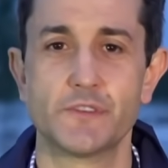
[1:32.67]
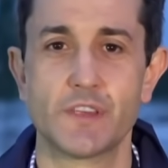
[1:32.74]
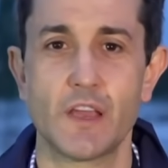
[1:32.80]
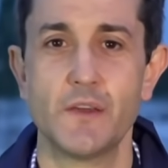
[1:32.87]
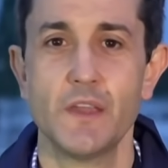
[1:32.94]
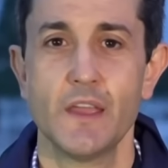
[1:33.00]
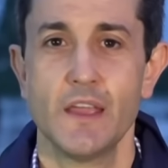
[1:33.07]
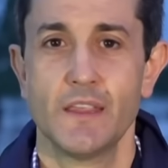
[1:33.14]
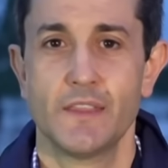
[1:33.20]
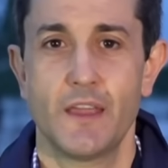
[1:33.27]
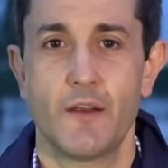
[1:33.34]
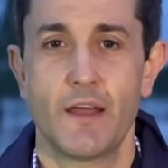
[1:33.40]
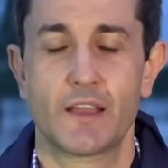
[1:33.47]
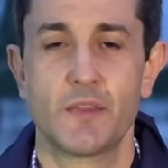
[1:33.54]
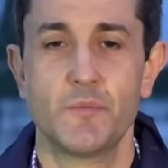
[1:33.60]
So
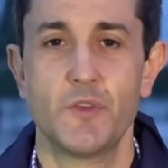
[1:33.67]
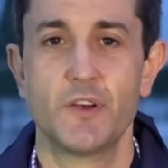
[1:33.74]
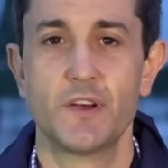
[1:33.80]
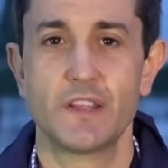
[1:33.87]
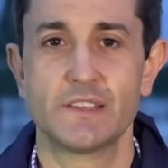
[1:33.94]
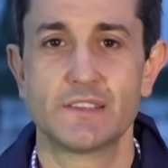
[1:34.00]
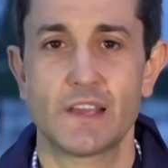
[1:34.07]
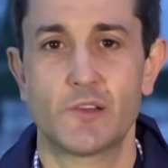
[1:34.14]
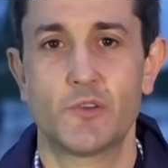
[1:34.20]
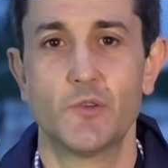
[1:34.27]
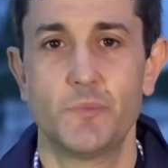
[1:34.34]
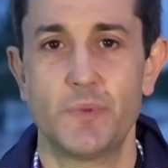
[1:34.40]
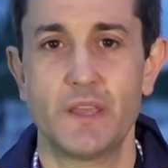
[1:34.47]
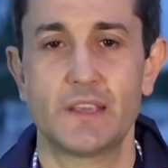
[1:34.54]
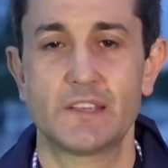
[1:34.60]
there are communities that
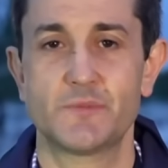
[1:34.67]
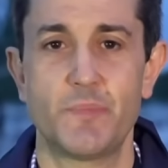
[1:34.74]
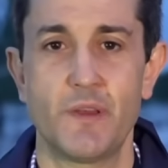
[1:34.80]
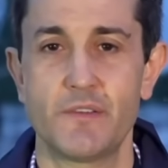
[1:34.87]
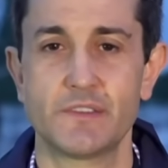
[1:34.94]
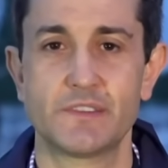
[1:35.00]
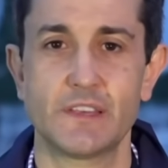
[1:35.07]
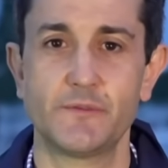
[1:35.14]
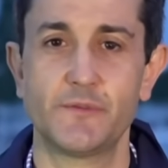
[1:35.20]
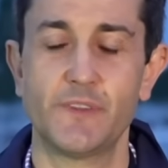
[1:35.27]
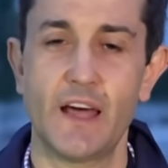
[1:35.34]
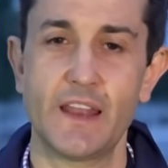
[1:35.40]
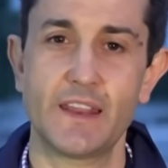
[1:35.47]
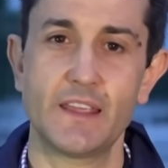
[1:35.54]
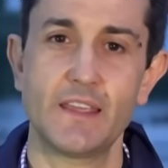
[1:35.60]
could be experiencing
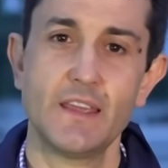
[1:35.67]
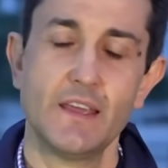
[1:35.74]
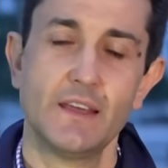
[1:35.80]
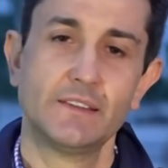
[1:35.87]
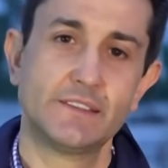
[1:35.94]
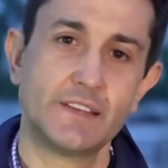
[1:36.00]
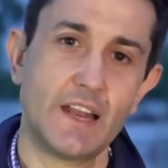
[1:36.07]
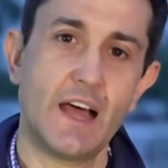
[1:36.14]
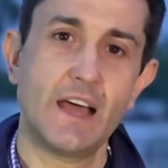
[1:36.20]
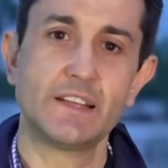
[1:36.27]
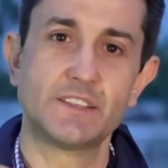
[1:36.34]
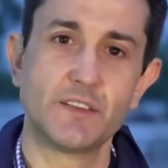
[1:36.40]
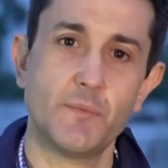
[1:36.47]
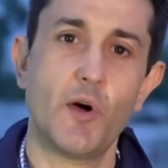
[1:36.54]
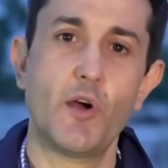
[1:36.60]
flooding today,
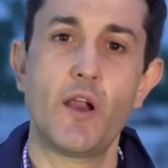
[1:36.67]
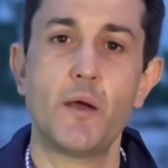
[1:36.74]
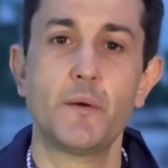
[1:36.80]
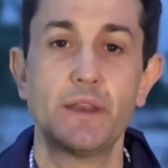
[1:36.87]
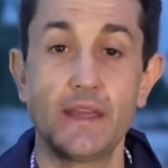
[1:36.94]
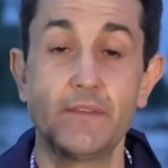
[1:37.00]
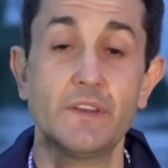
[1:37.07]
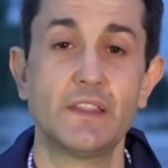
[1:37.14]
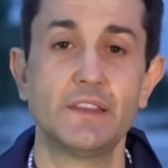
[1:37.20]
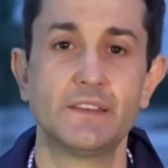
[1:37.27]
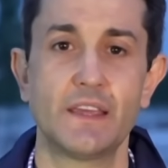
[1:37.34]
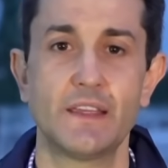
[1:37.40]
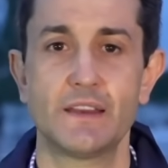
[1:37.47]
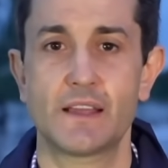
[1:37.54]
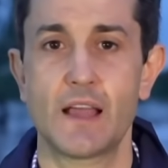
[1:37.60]
tomorrow, and even
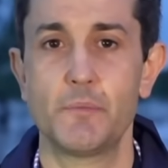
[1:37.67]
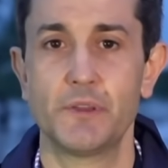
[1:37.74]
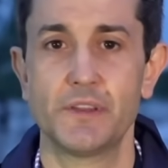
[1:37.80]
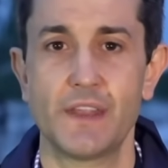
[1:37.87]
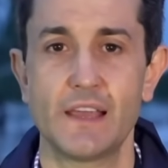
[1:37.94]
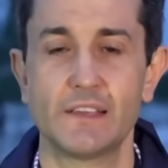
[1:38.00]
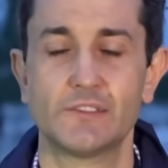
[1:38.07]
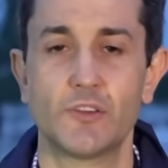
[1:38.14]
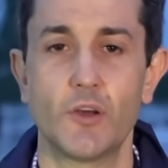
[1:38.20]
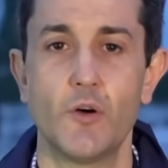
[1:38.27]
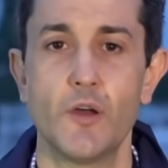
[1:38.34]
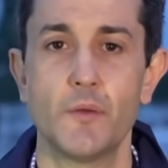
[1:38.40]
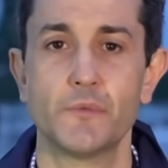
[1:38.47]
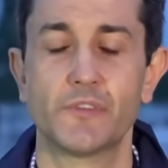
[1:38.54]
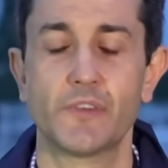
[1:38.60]
indeed a couple of days' time.